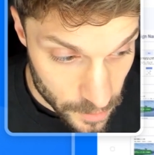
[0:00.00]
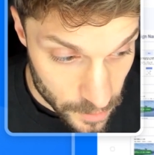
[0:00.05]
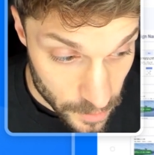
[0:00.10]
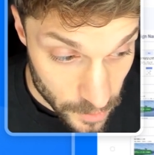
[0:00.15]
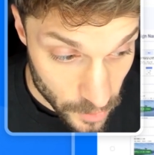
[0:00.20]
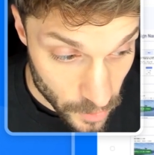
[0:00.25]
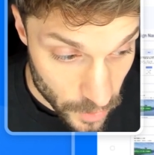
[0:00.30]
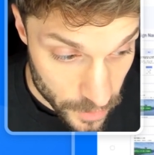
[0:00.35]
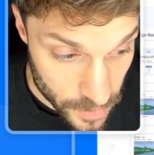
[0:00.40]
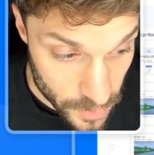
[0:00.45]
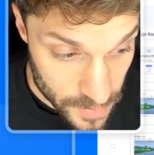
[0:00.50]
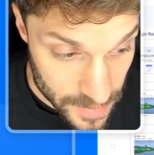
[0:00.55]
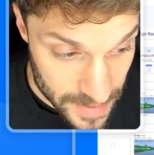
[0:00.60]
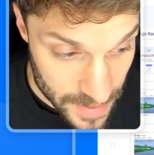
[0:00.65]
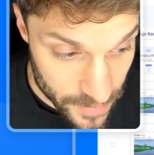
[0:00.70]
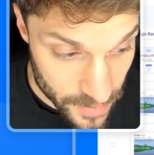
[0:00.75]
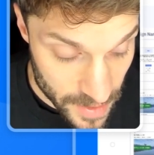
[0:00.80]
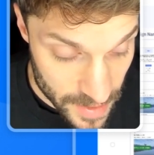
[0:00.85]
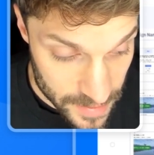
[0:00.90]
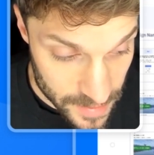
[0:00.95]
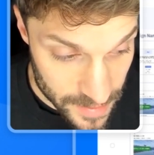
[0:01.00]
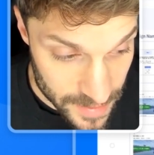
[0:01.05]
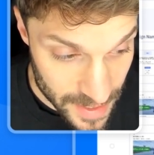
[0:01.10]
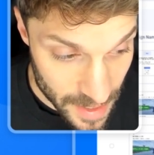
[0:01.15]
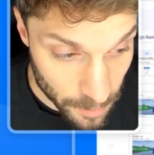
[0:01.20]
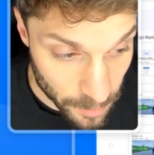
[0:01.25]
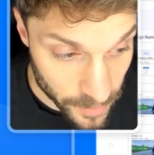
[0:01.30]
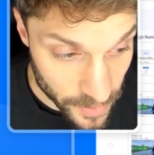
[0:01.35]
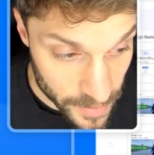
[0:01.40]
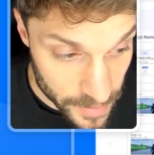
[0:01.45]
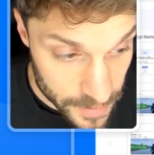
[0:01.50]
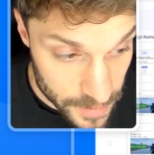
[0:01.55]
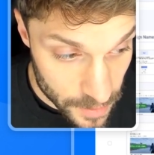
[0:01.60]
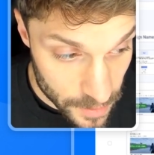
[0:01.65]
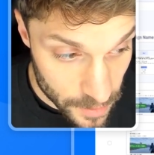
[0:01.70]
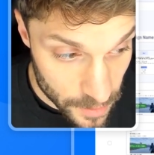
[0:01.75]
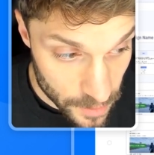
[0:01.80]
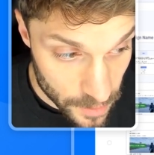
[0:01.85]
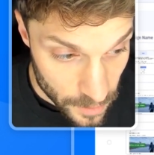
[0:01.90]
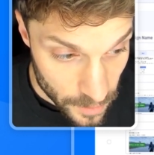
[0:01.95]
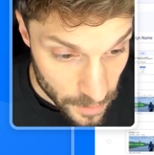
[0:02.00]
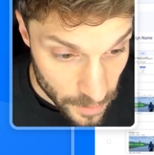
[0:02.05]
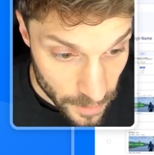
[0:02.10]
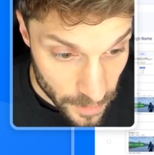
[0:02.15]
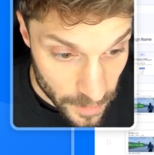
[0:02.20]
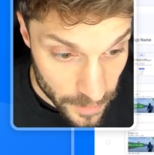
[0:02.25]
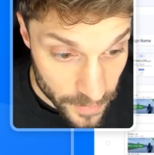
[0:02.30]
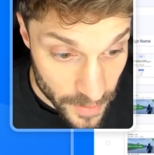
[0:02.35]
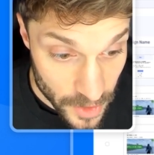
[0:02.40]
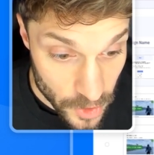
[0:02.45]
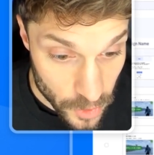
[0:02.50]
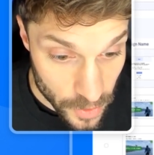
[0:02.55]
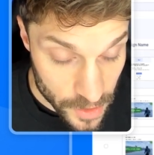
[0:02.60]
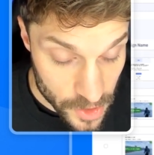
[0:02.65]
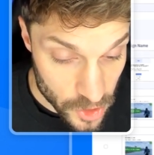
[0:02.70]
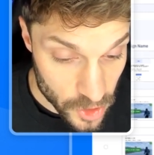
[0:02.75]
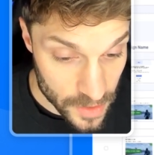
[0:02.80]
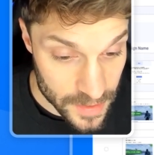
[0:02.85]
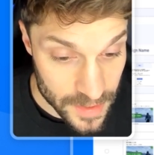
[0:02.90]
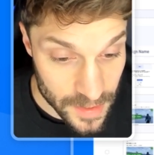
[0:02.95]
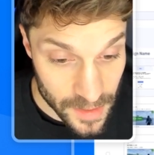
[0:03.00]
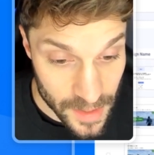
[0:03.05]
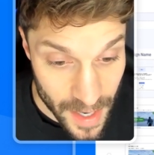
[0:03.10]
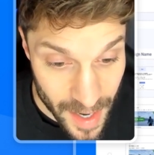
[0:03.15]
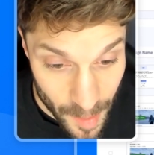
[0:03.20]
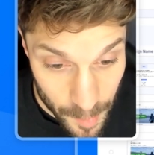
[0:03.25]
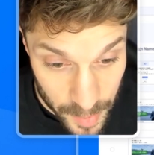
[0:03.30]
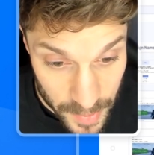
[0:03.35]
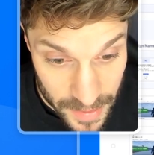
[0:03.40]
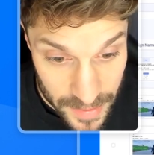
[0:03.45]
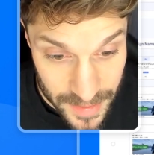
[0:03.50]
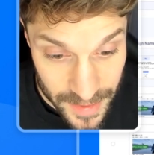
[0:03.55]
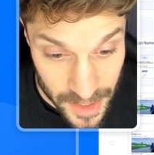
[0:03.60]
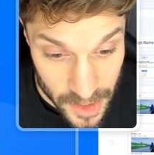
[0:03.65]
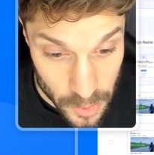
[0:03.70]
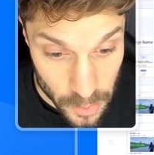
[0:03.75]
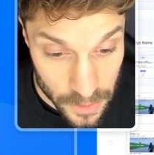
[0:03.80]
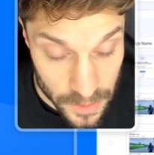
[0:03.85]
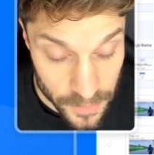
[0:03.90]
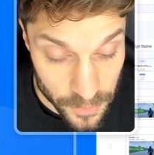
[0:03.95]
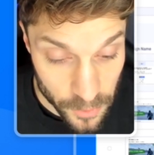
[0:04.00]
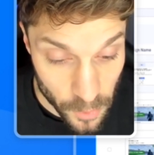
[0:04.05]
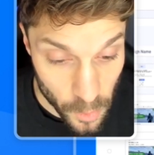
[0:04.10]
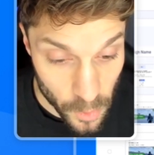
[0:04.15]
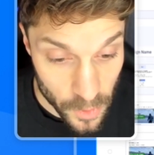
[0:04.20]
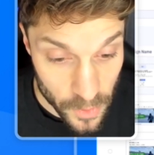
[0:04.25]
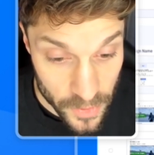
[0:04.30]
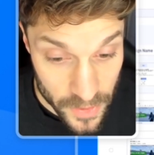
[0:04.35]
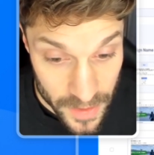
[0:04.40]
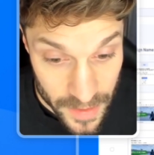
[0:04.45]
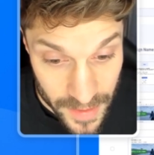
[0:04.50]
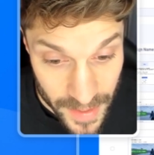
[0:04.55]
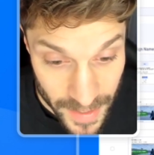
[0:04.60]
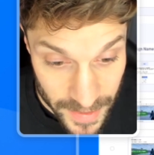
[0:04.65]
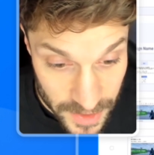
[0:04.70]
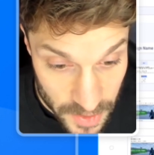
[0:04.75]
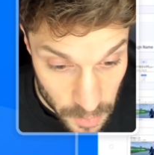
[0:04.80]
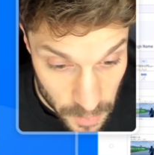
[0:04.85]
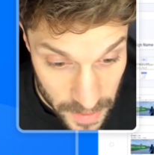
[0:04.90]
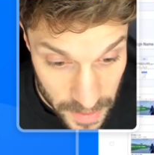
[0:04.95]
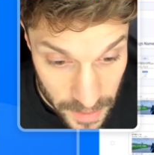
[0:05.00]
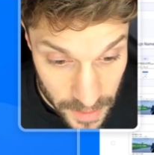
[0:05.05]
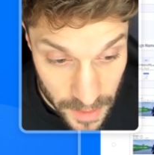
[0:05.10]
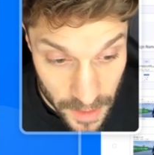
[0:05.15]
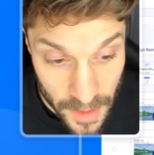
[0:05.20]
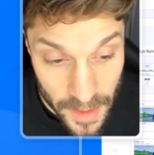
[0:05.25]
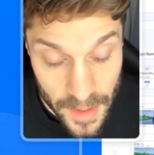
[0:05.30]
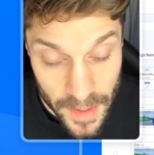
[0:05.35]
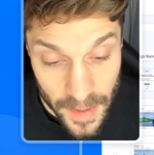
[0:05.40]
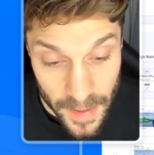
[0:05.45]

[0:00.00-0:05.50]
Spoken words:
You can also save it as a template. And then you can adjust the copy, schedule it for the next week.